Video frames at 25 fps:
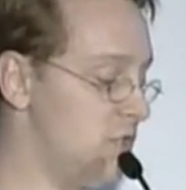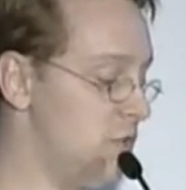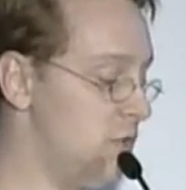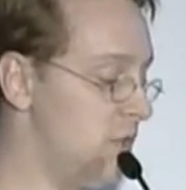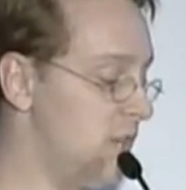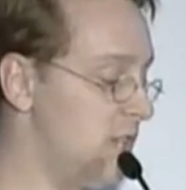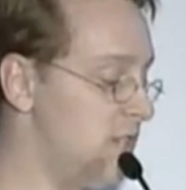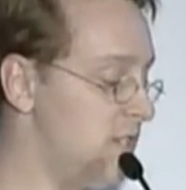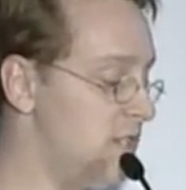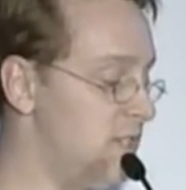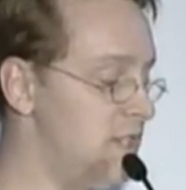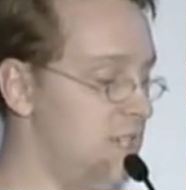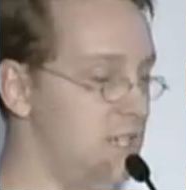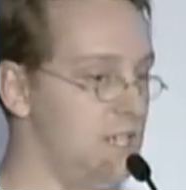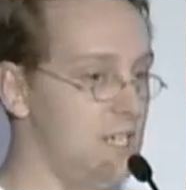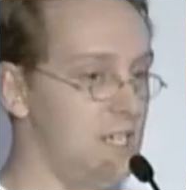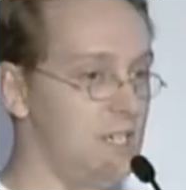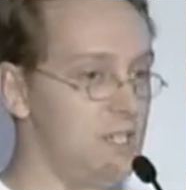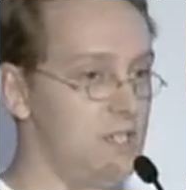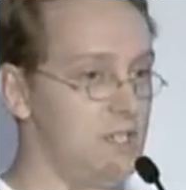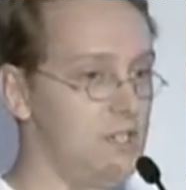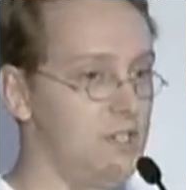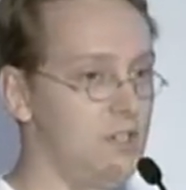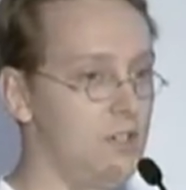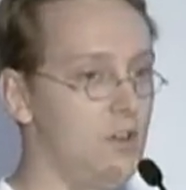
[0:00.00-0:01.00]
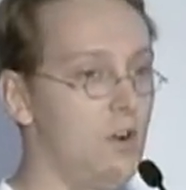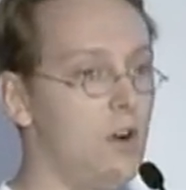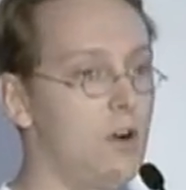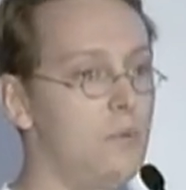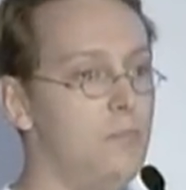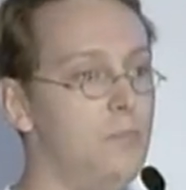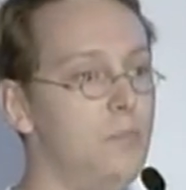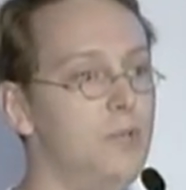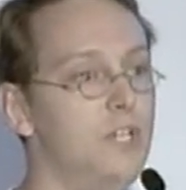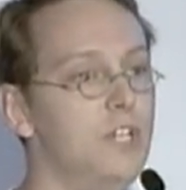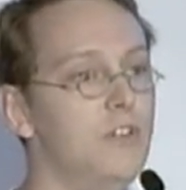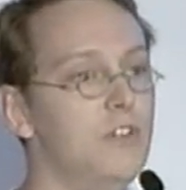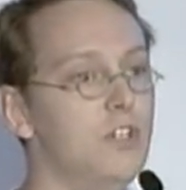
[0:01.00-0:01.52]
You can see that there are
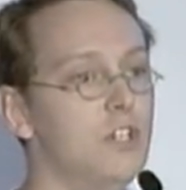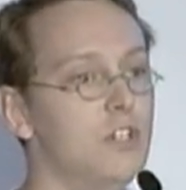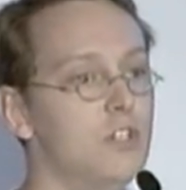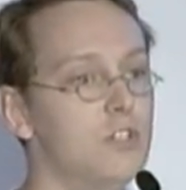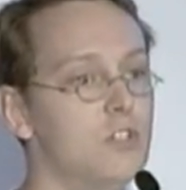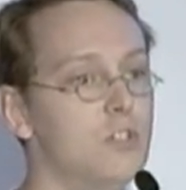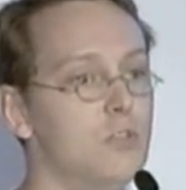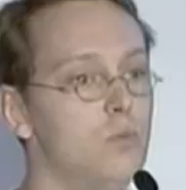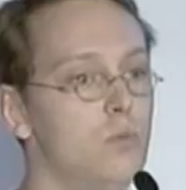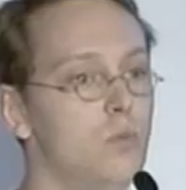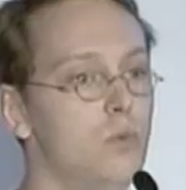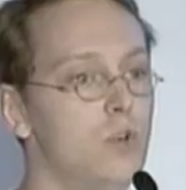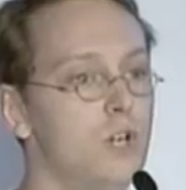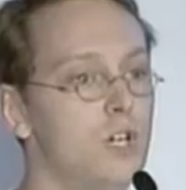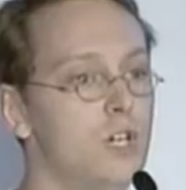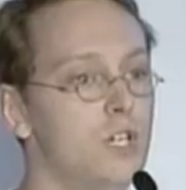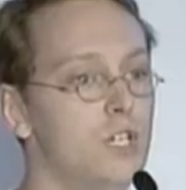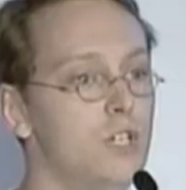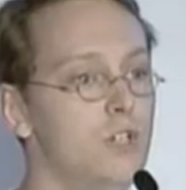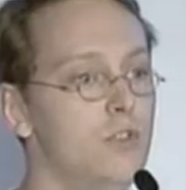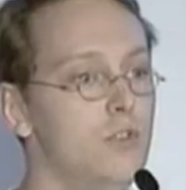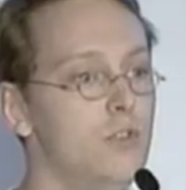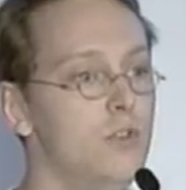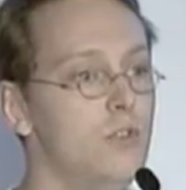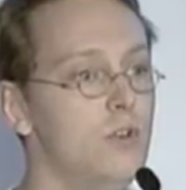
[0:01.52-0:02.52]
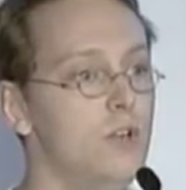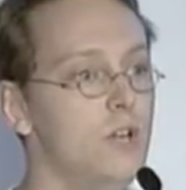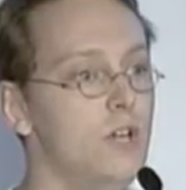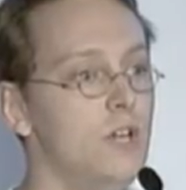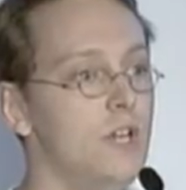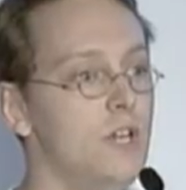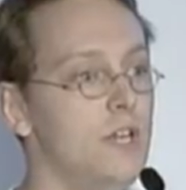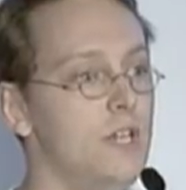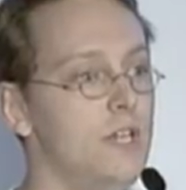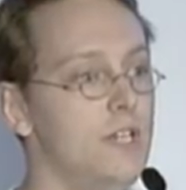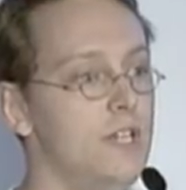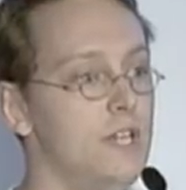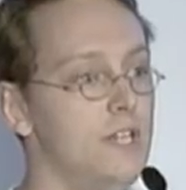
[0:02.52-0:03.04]
periods where you
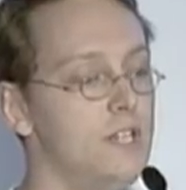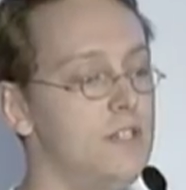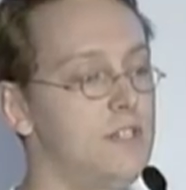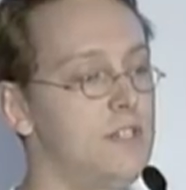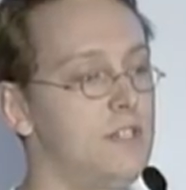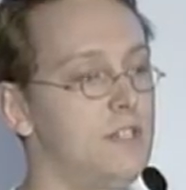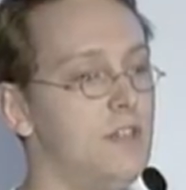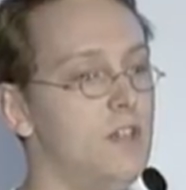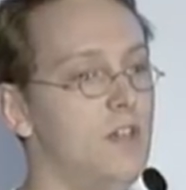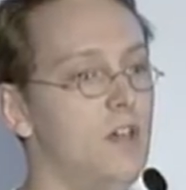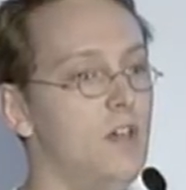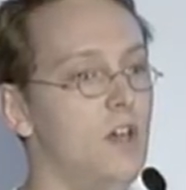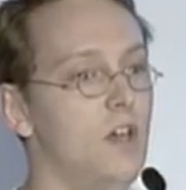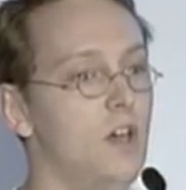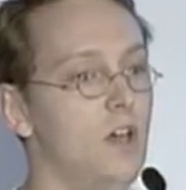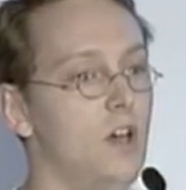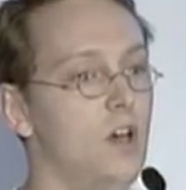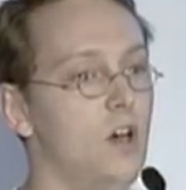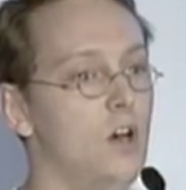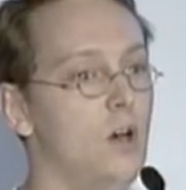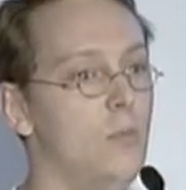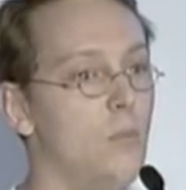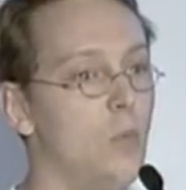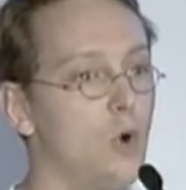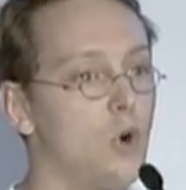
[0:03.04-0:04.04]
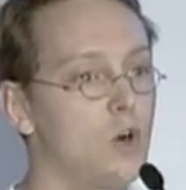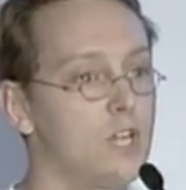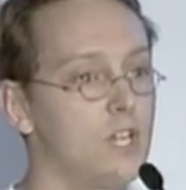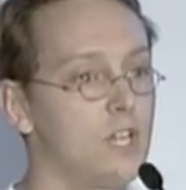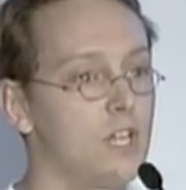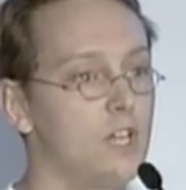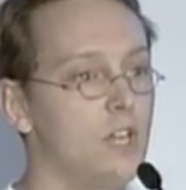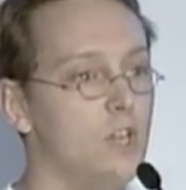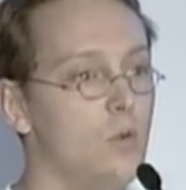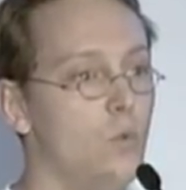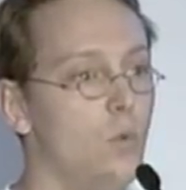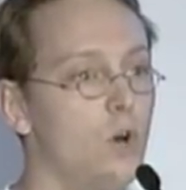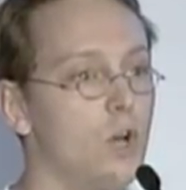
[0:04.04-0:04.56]
get more
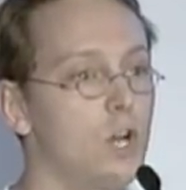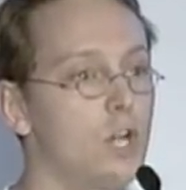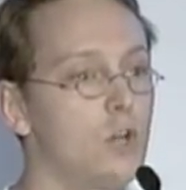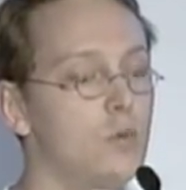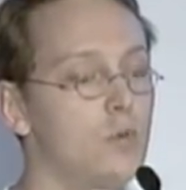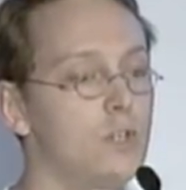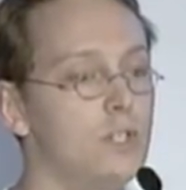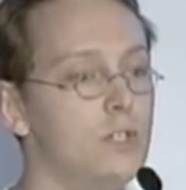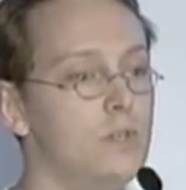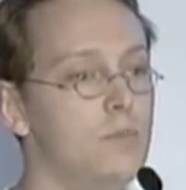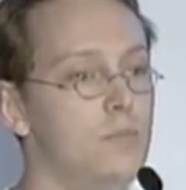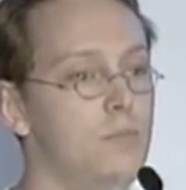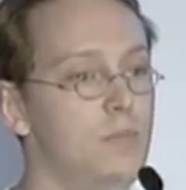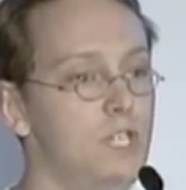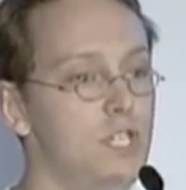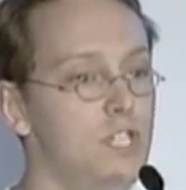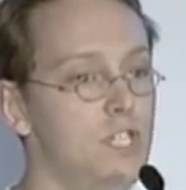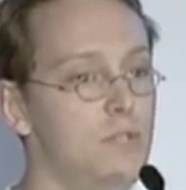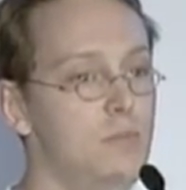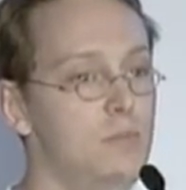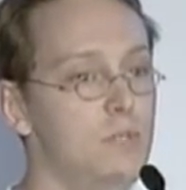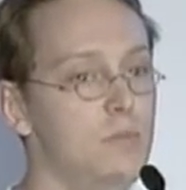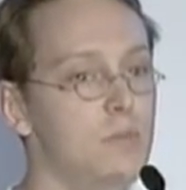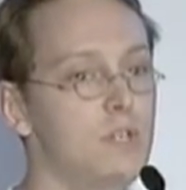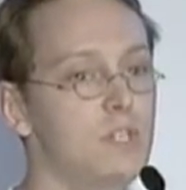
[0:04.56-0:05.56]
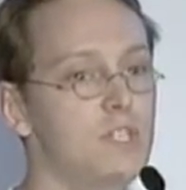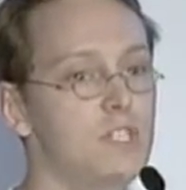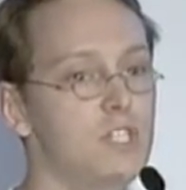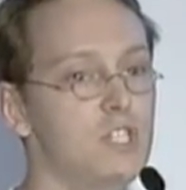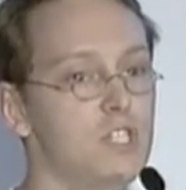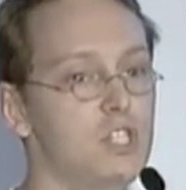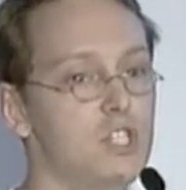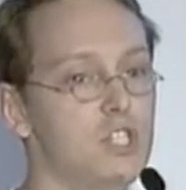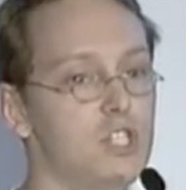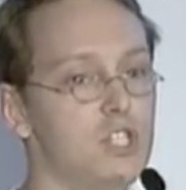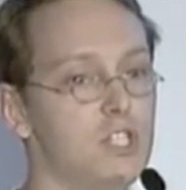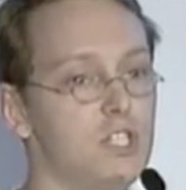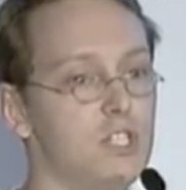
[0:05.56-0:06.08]
than 100 BGP
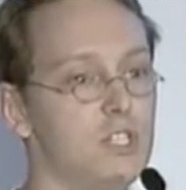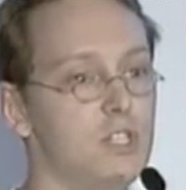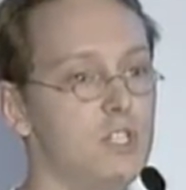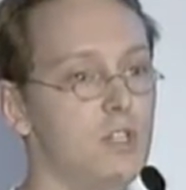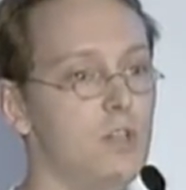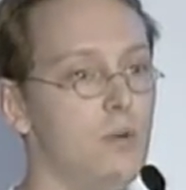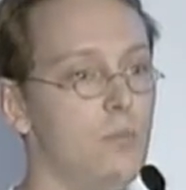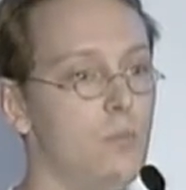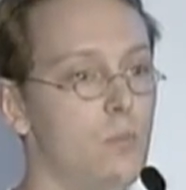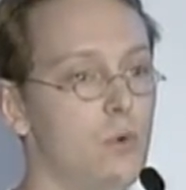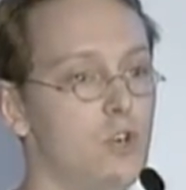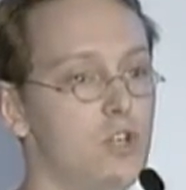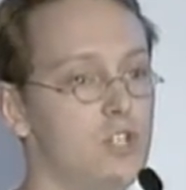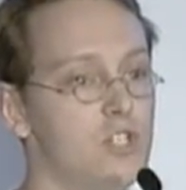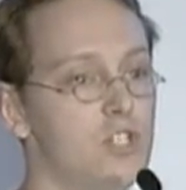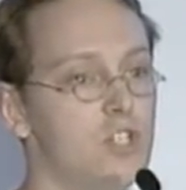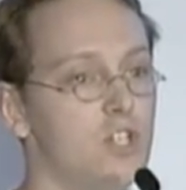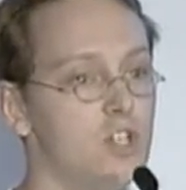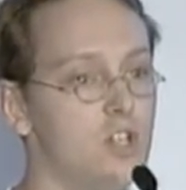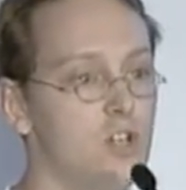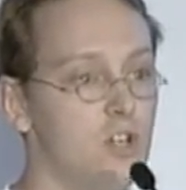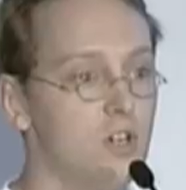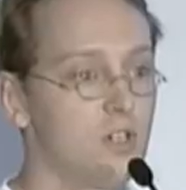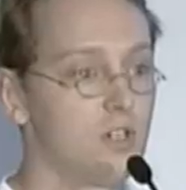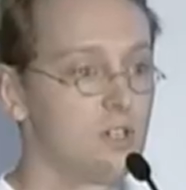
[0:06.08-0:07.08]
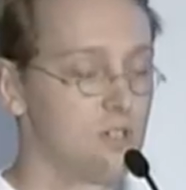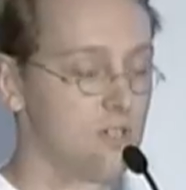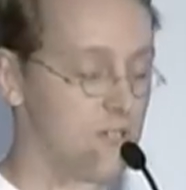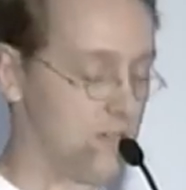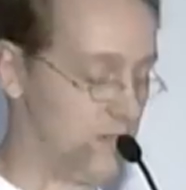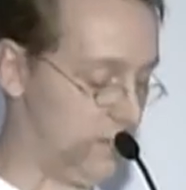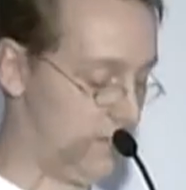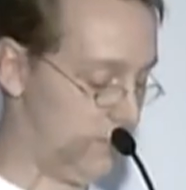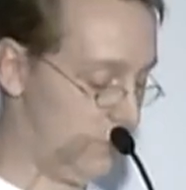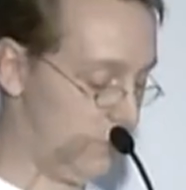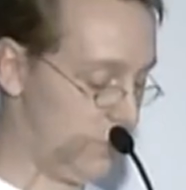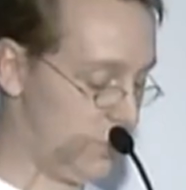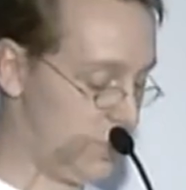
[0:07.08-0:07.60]
messages per second,
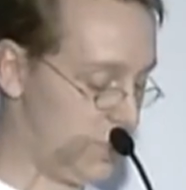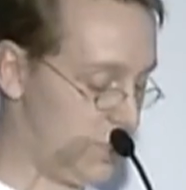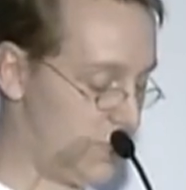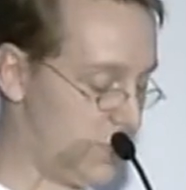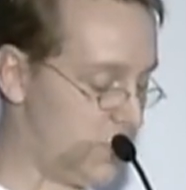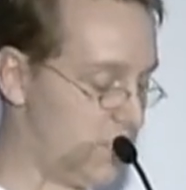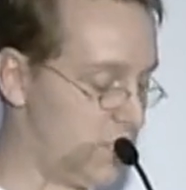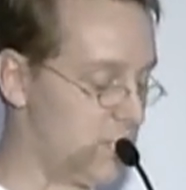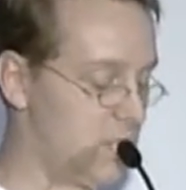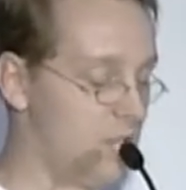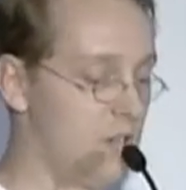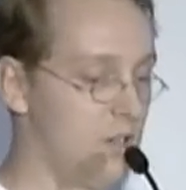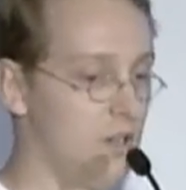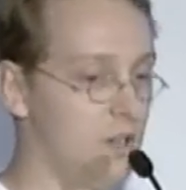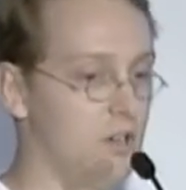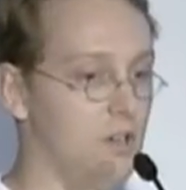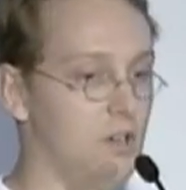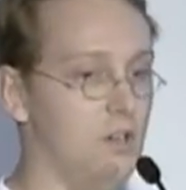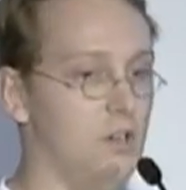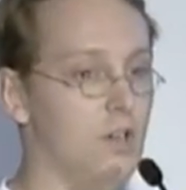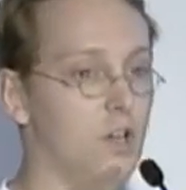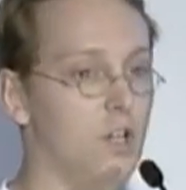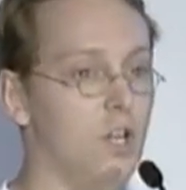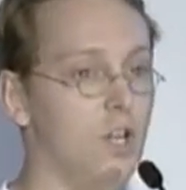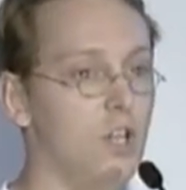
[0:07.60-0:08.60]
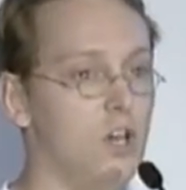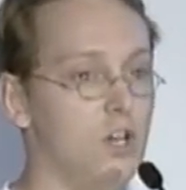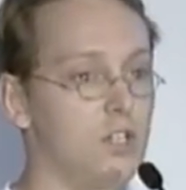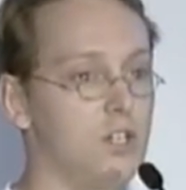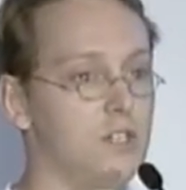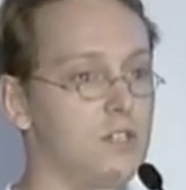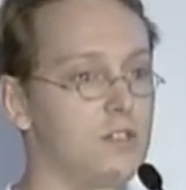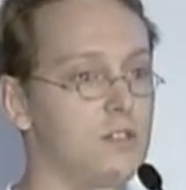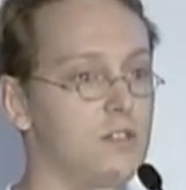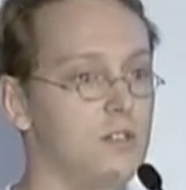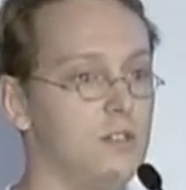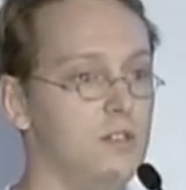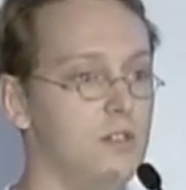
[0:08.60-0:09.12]
which is a
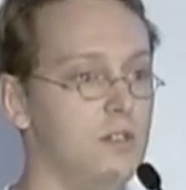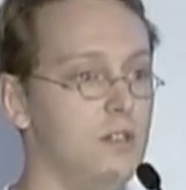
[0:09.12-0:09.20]
lot.